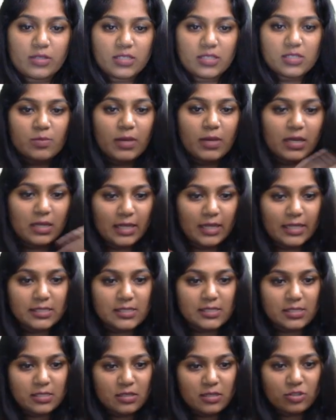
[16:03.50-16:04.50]
this, but
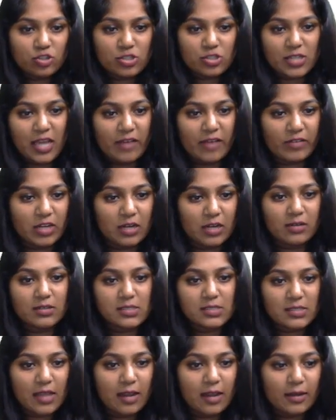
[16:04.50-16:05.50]
let's just have an
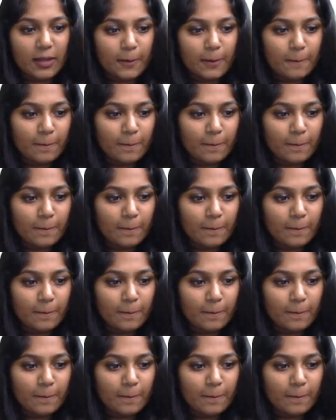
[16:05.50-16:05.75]
understanding.